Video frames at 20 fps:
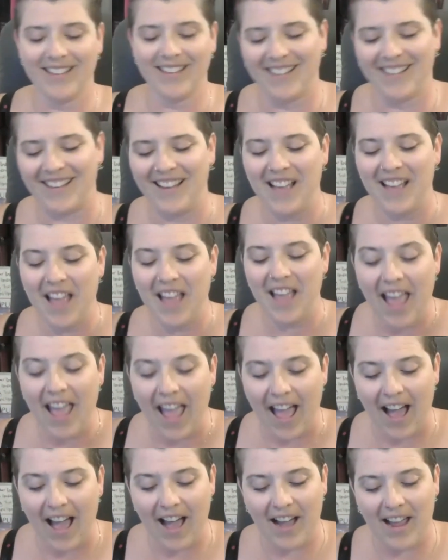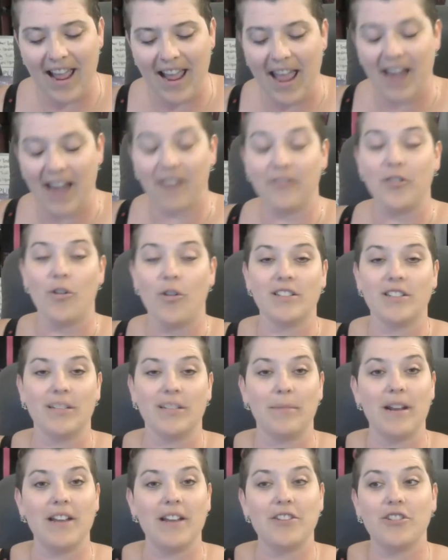uh, and of course, I'm
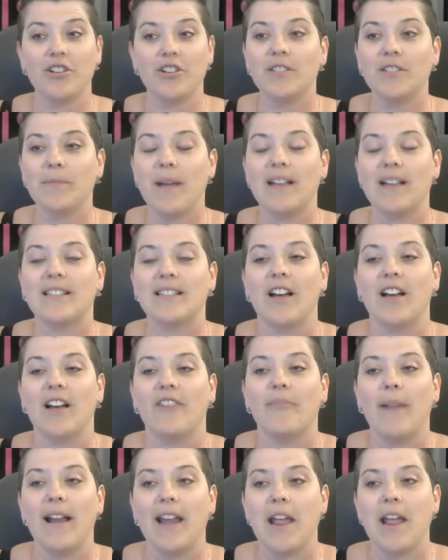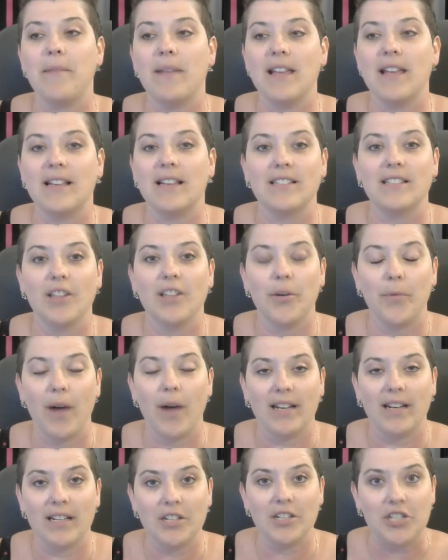going to introduce myself. My name is
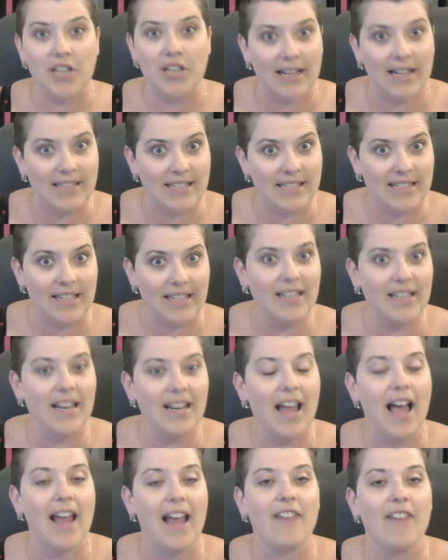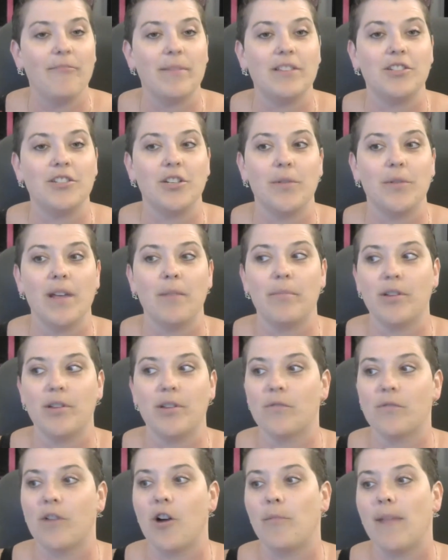LaWanda Johnson. I have been doing
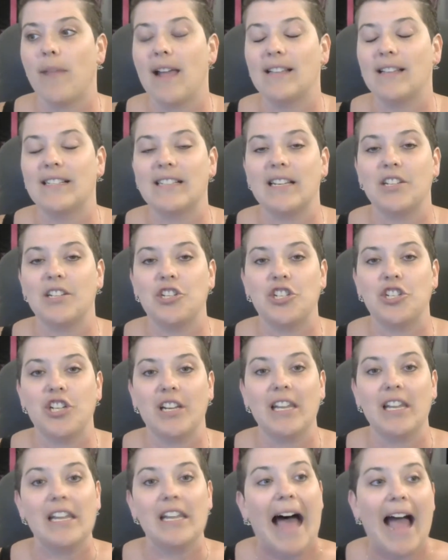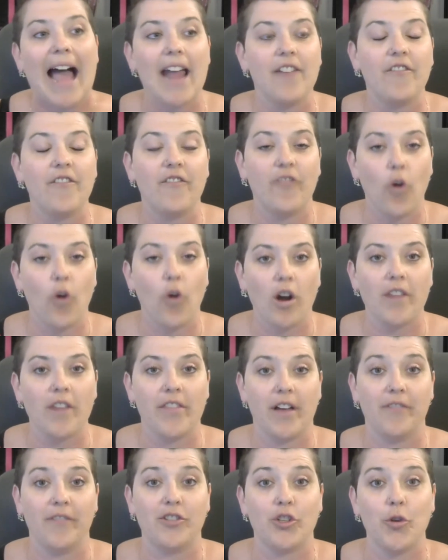Pure Romance since July 4th
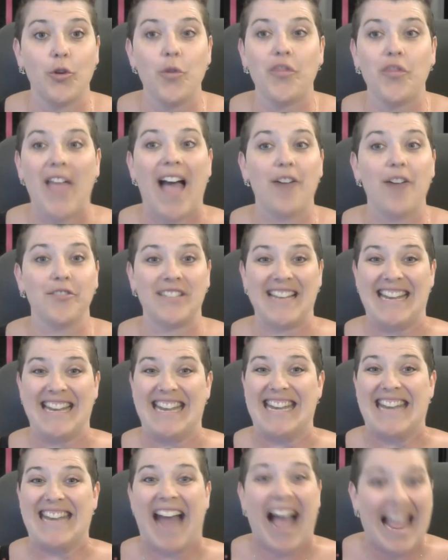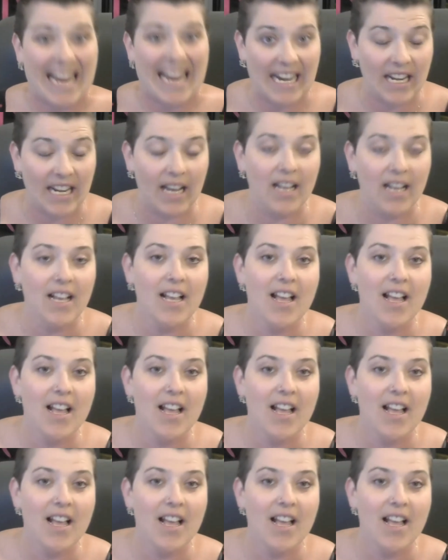of 2009. Uh,